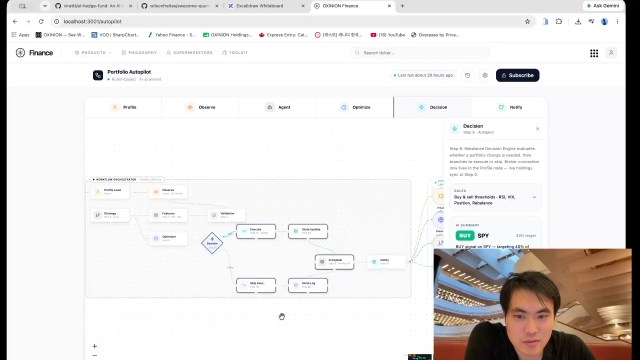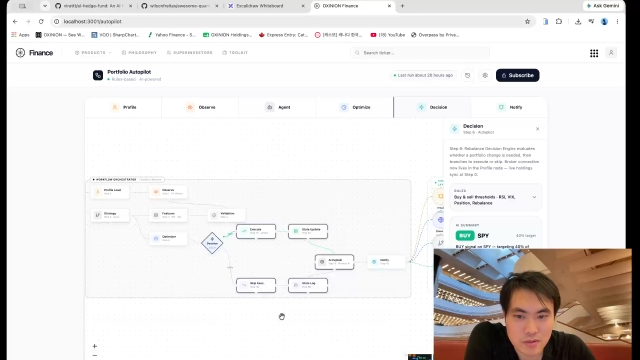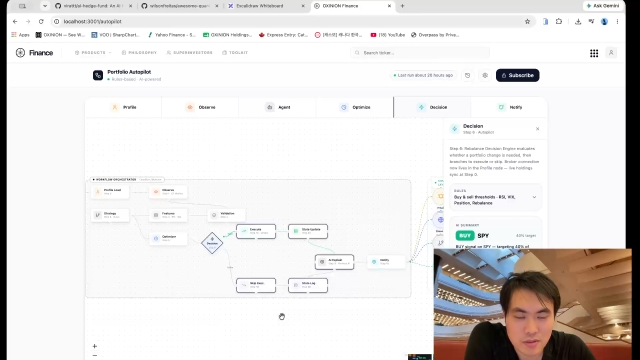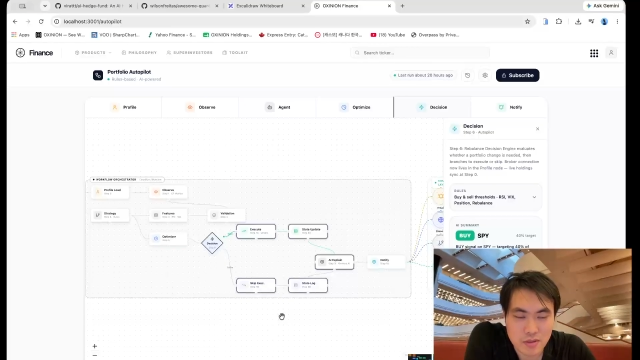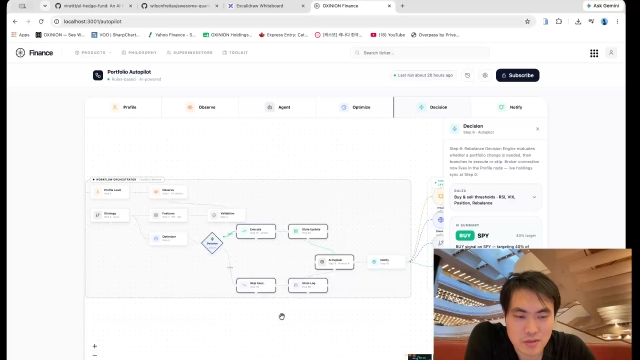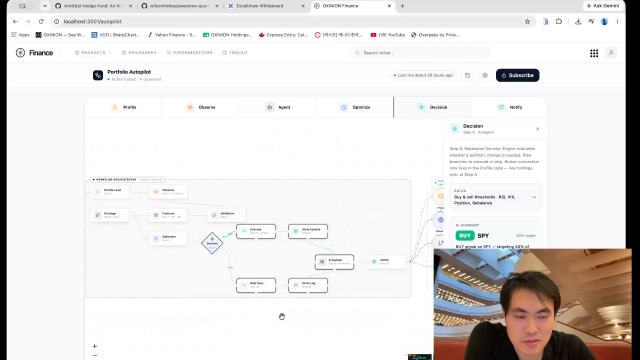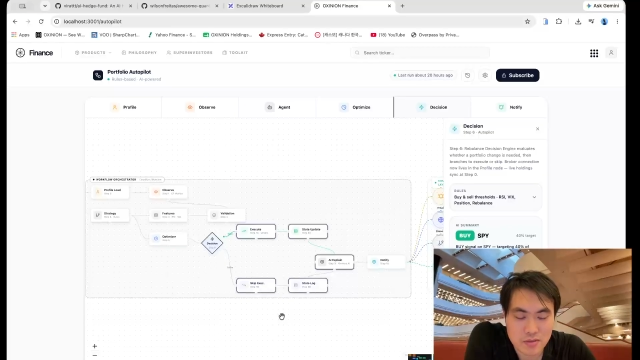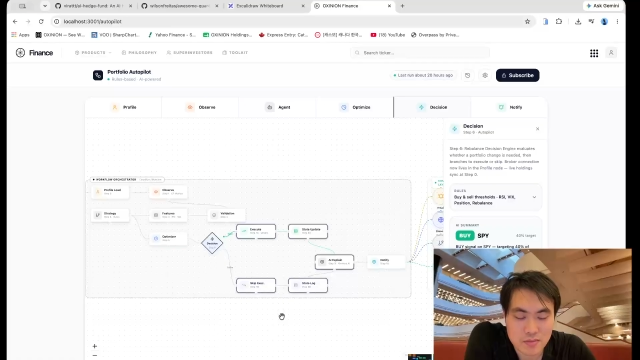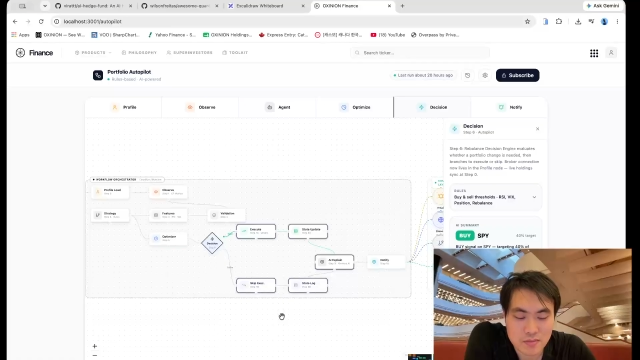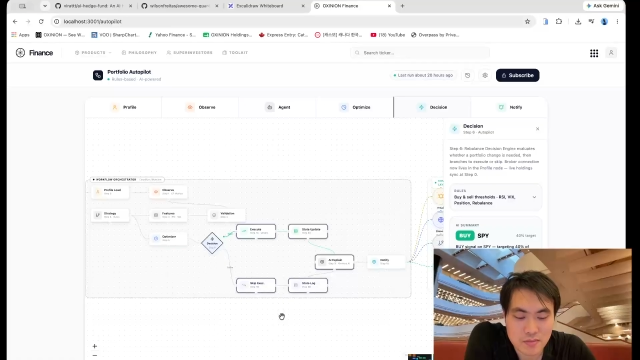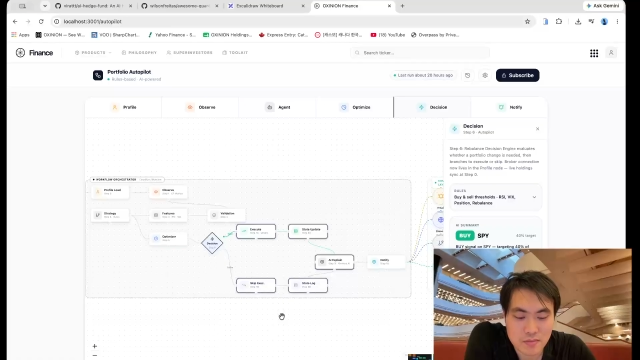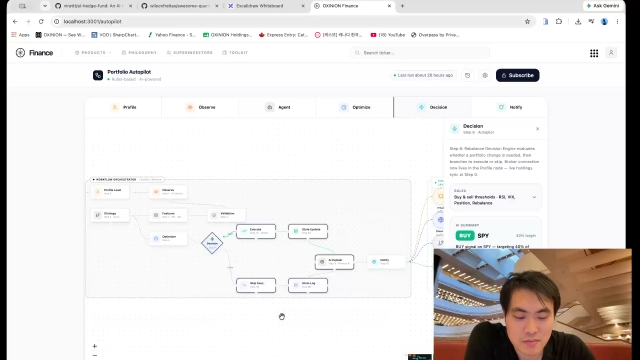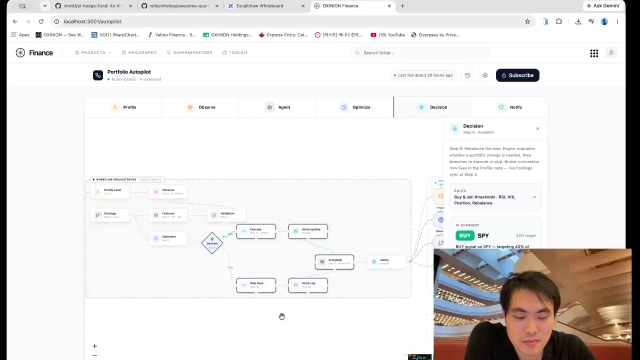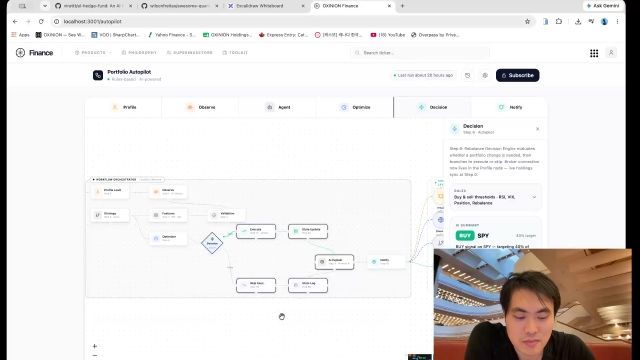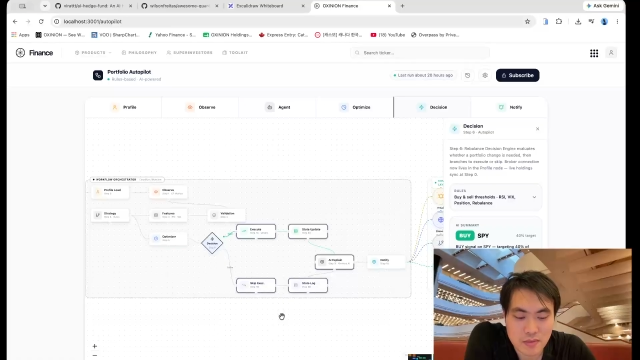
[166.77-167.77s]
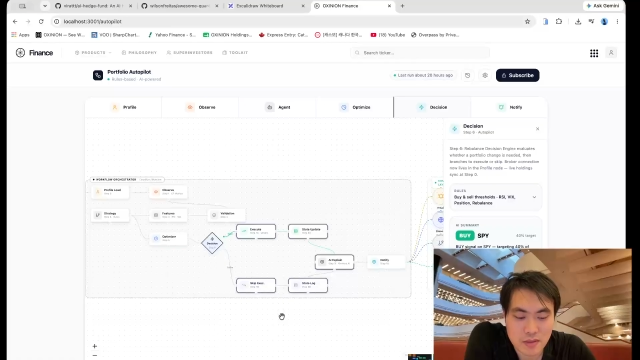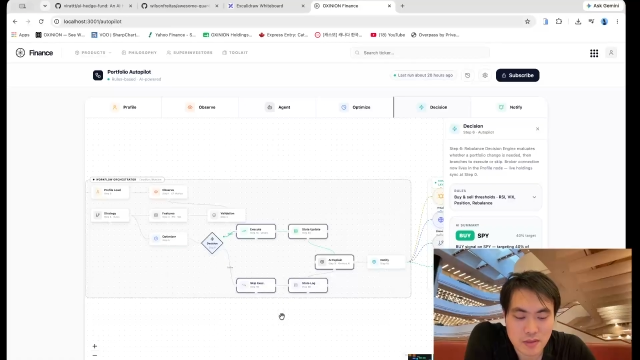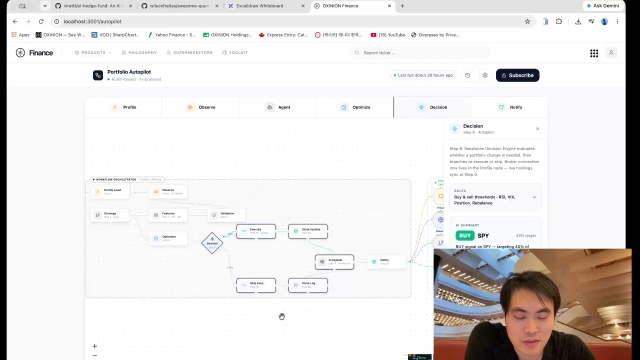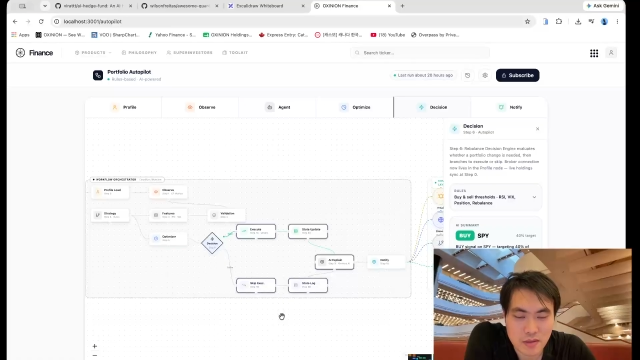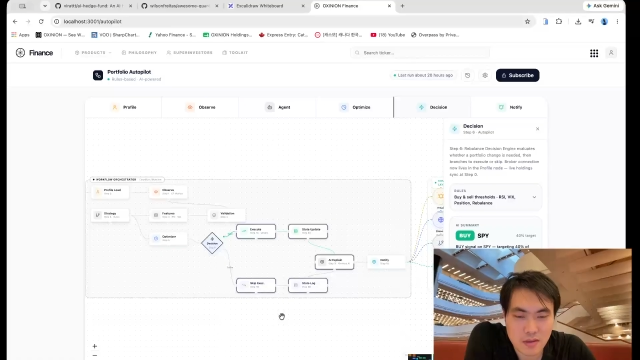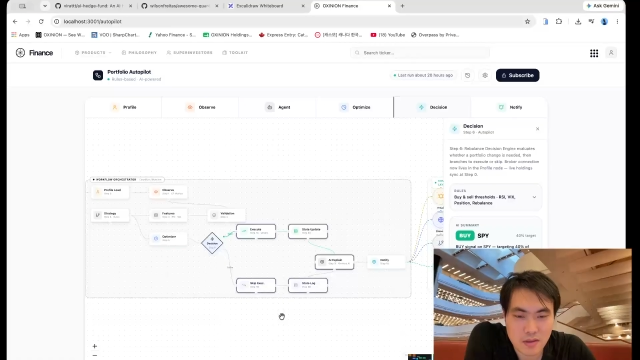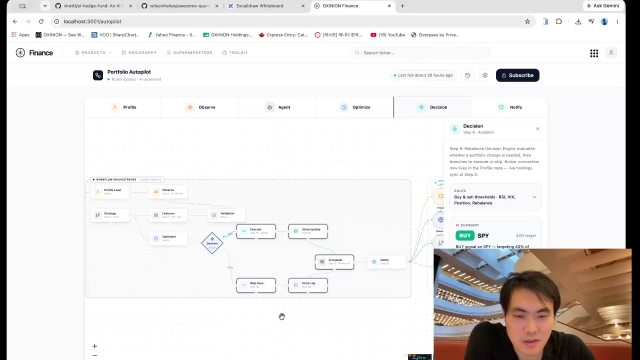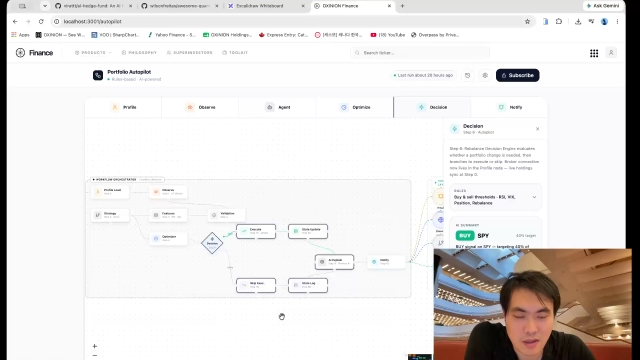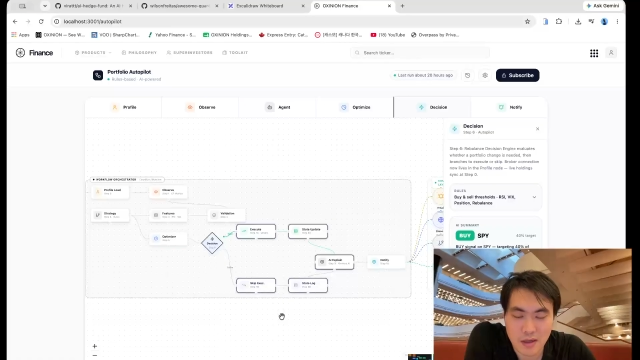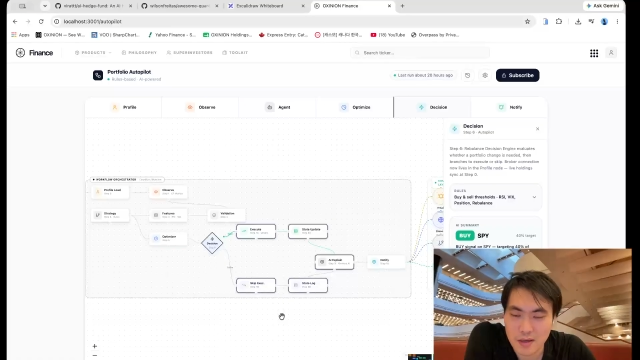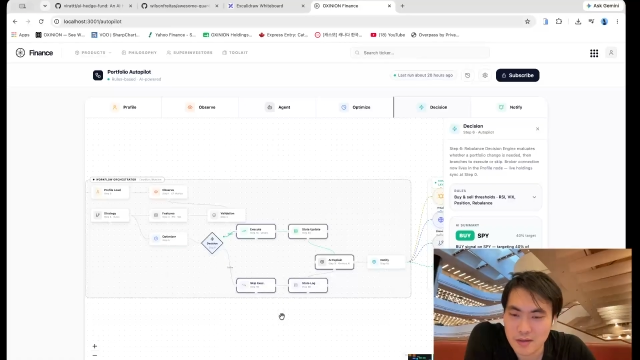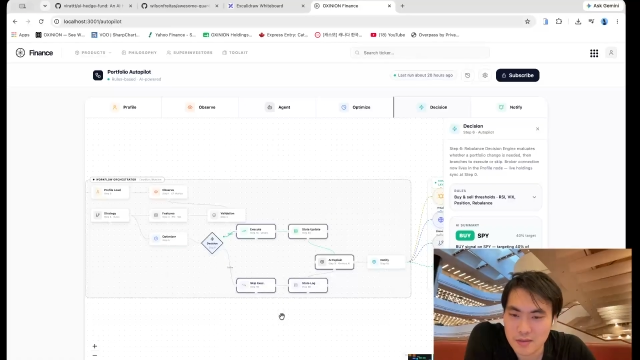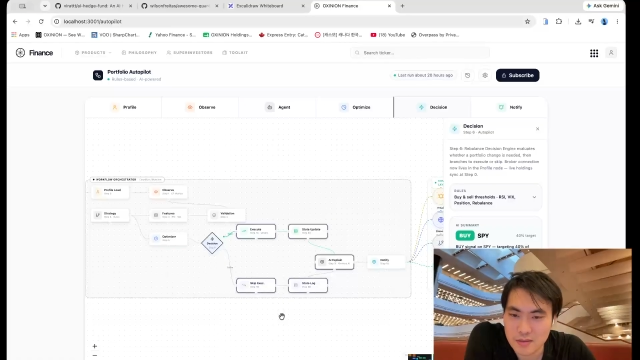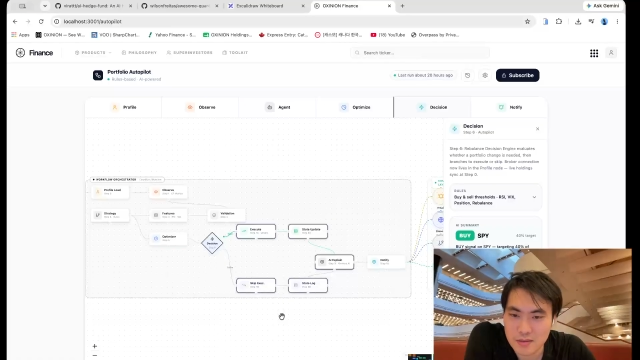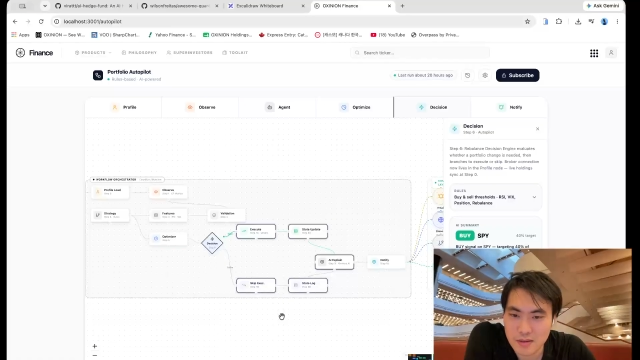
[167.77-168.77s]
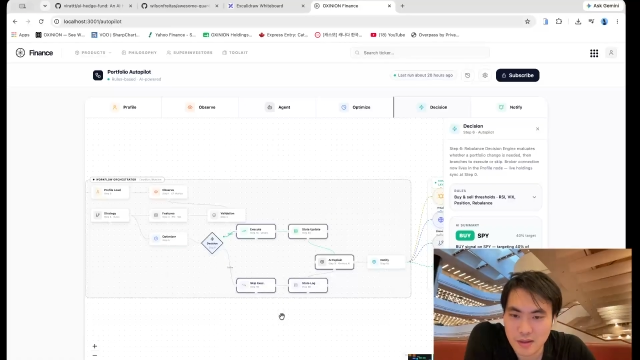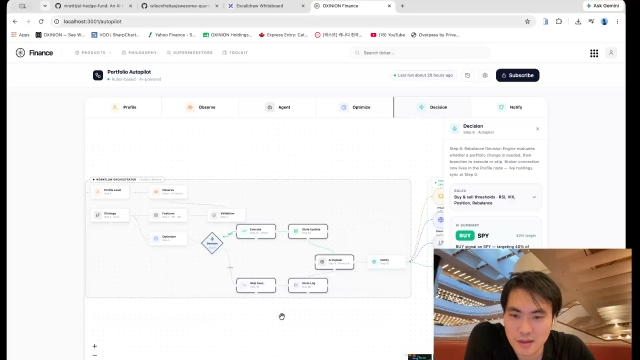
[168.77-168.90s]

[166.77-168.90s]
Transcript: because I